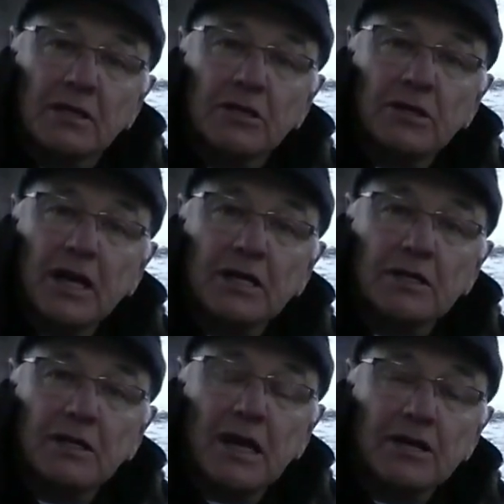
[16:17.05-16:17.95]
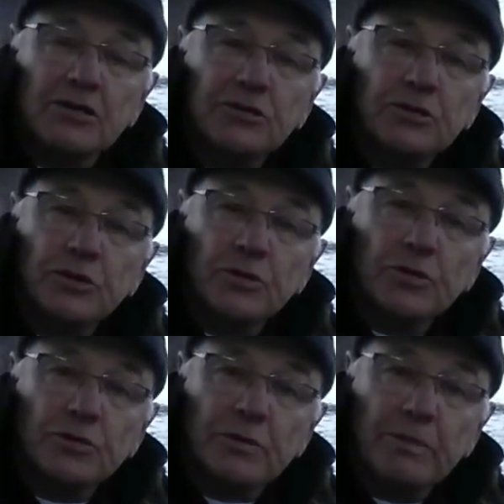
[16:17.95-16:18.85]
learn how to do your
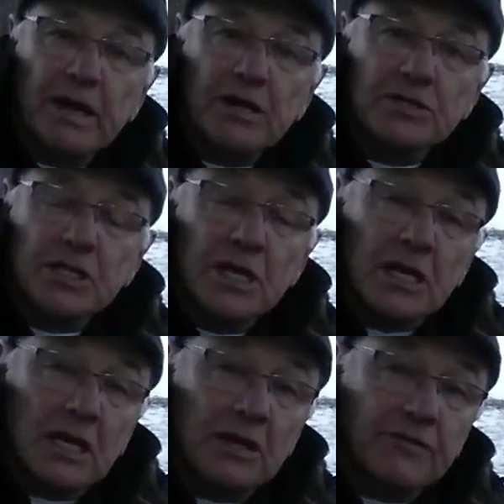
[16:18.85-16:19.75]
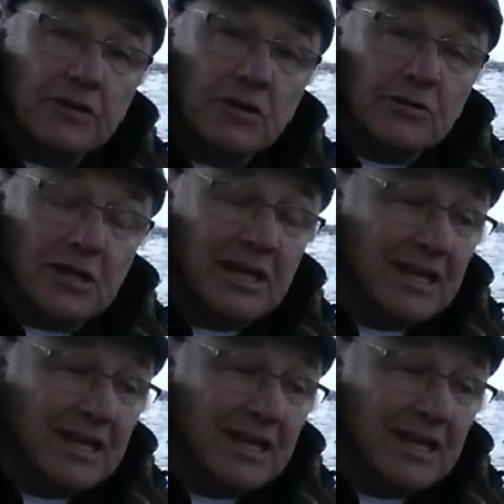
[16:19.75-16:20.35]
own repairs. If you don't